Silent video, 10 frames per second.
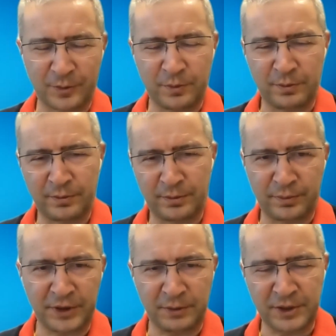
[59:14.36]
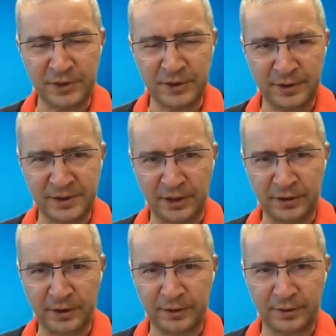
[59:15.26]
so pretty much the
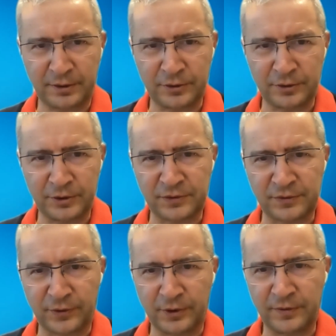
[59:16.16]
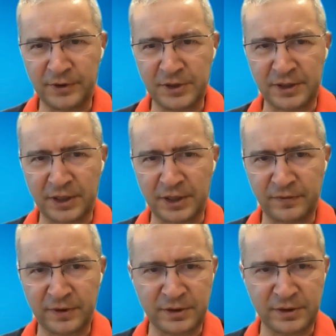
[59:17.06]
standard conditions for this
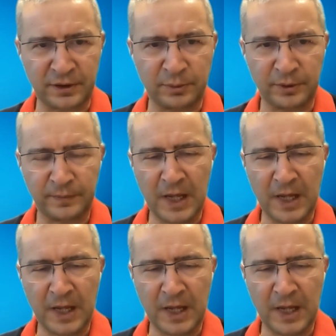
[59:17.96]
stage of the startup.